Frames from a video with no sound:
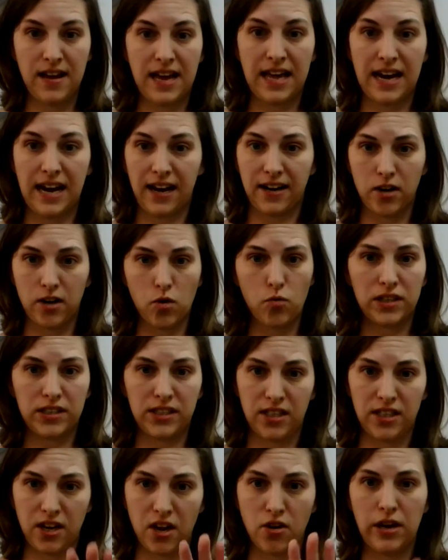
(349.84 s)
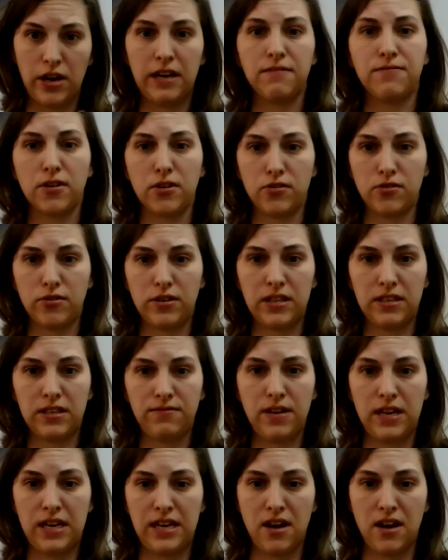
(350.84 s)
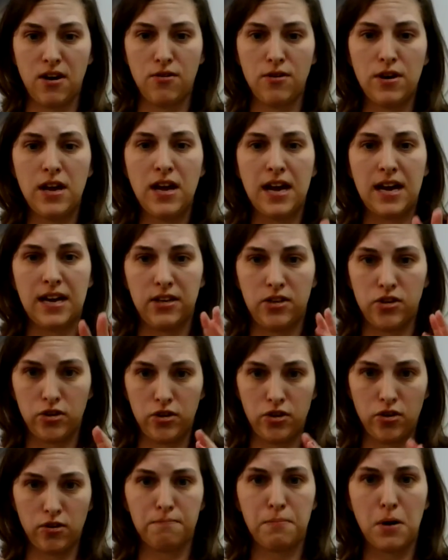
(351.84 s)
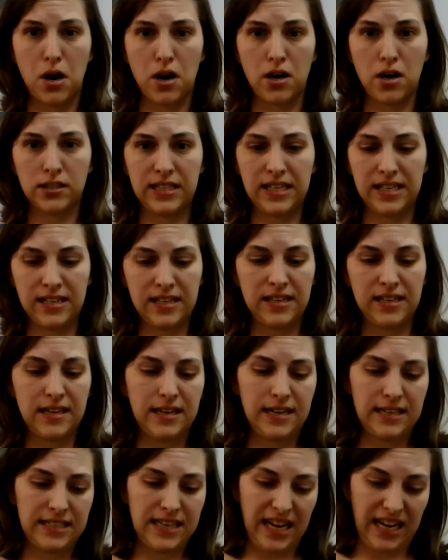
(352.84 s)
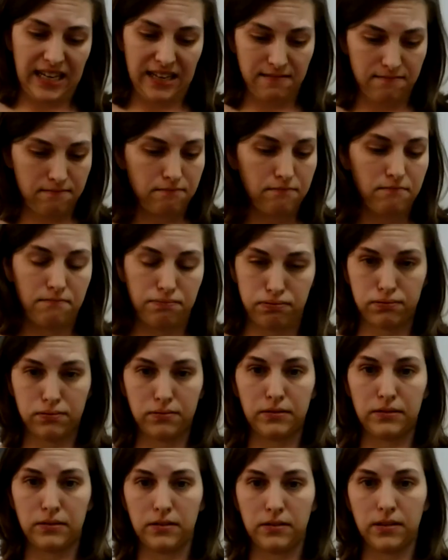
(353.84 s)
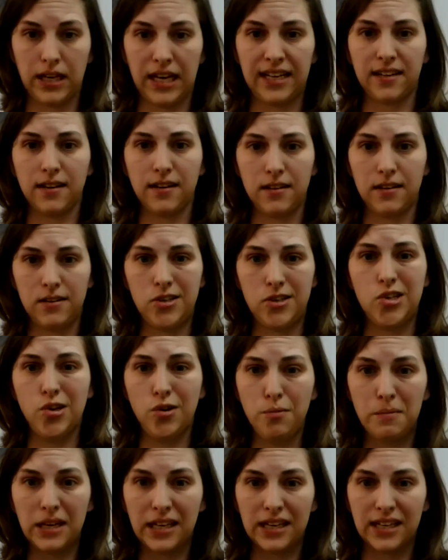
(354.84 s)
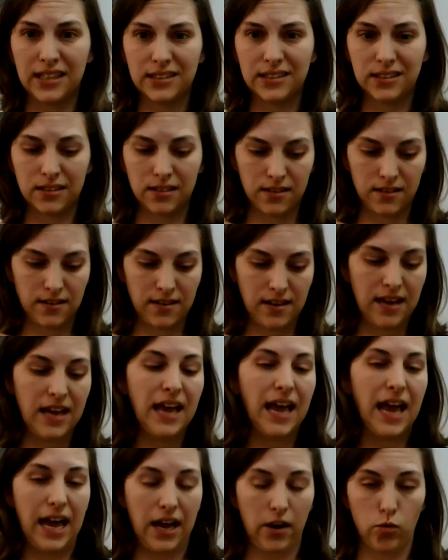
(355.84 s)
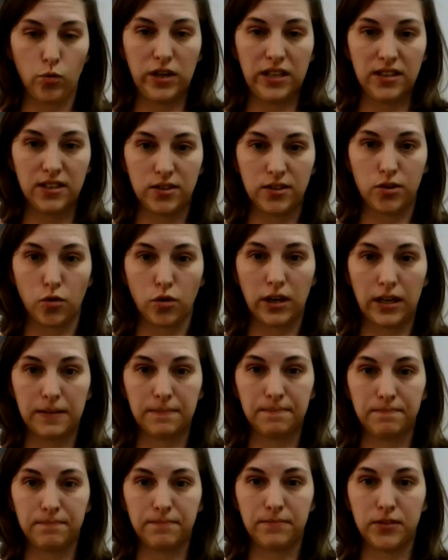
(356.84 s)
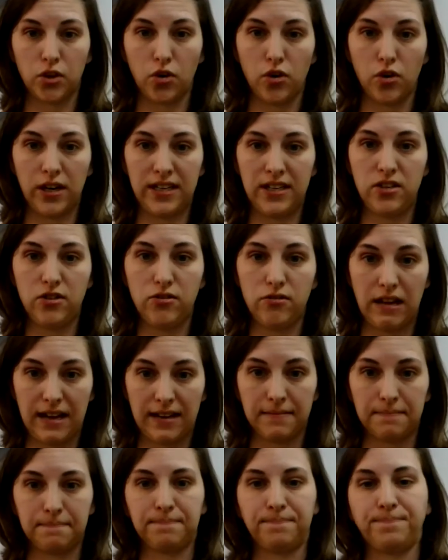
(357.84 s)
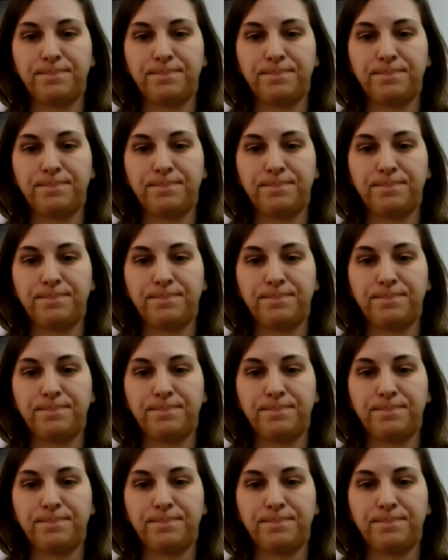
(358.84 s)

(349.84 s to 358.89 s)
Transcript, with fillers: and I don't want you to go any further in this video until you have paused it, taken like two minutes, and read the story. So go ahead and do that.